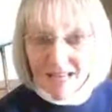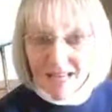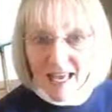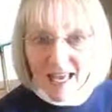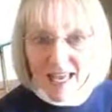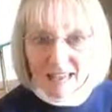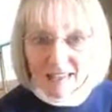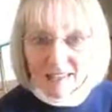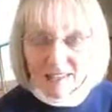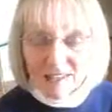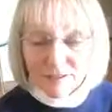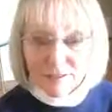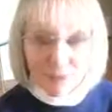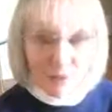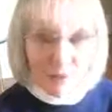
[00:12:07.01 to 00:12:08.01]
And
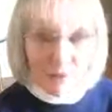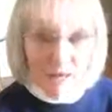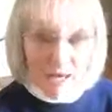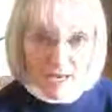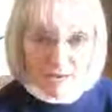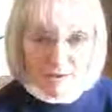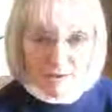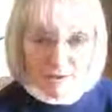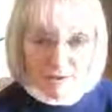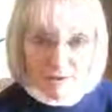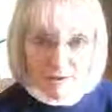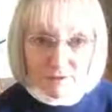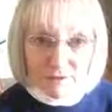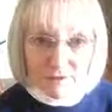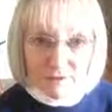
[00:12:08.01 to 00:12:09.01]
if you
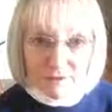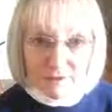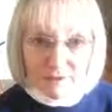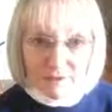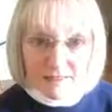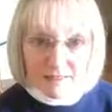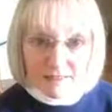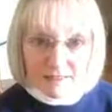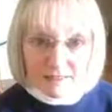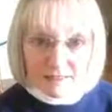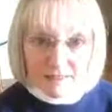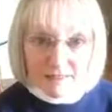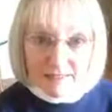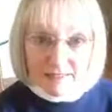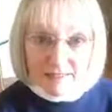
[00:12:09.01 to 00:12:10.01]
ever
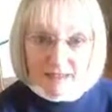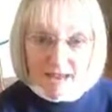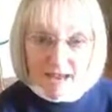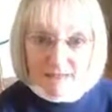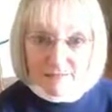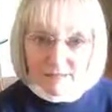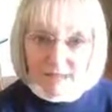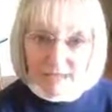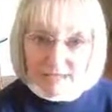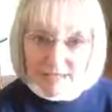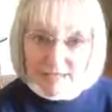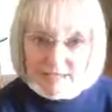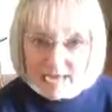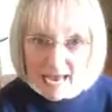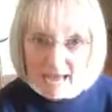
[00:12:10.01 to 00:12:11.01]
have
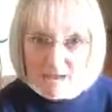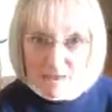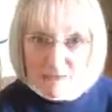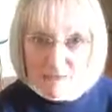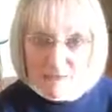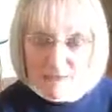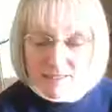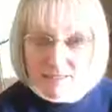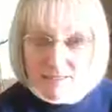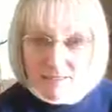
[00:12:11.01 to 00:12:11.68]
any doubts,